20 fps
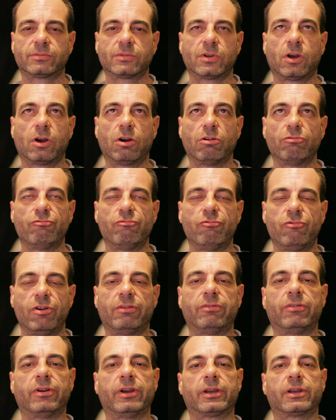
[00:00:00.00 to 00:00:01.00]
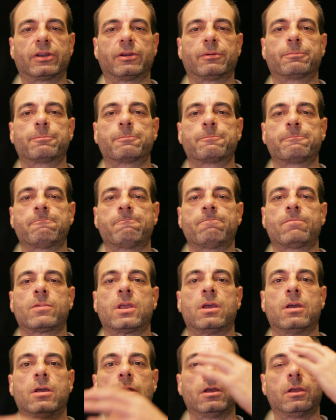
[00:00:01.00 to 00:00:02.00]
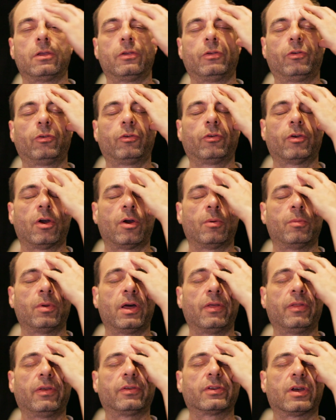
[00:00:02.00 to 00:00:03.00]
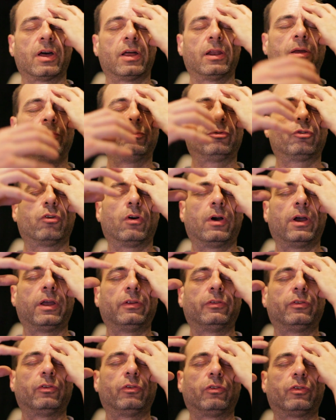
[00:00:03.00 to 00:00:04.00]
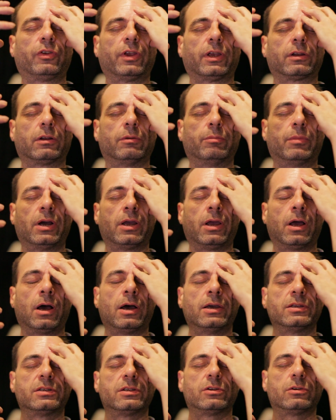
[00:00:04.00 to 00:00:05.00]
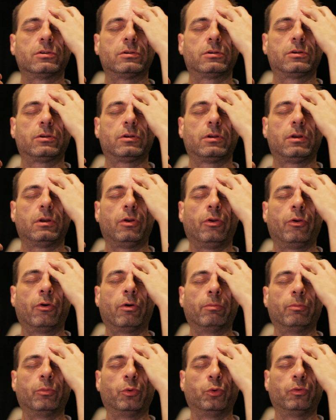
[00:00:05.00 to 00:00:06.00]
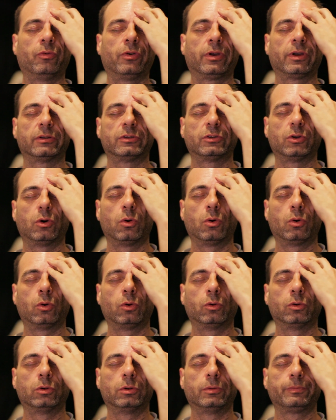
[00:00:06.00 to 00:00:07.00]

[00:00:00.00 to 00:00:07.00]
Horrific. So I'm like this, and I'm trying to settle my eyes into not moving at all.